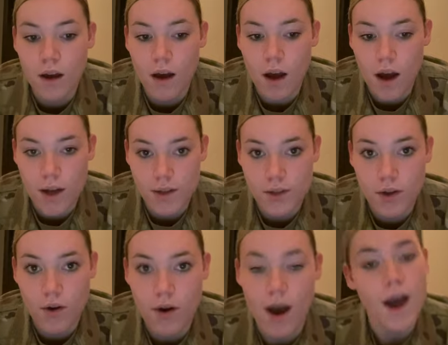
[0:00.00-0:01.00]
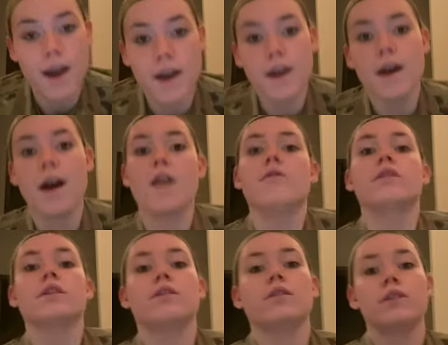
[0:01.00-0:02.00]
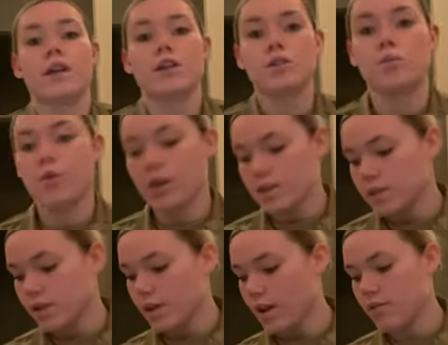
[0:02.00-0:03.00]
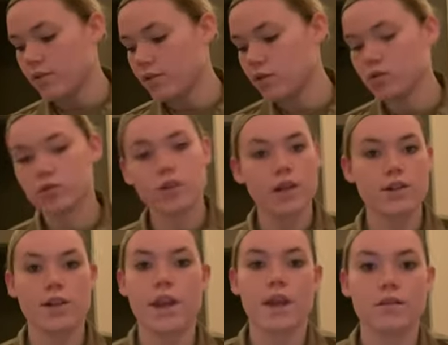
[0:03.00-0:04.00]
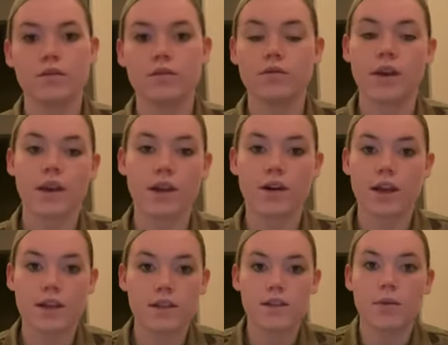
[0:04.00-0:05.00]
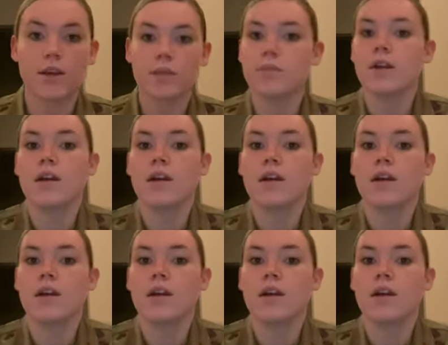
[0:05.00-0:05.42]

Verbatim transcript: Uh, so I have a litter collection point. I have a little trash can right here next to me.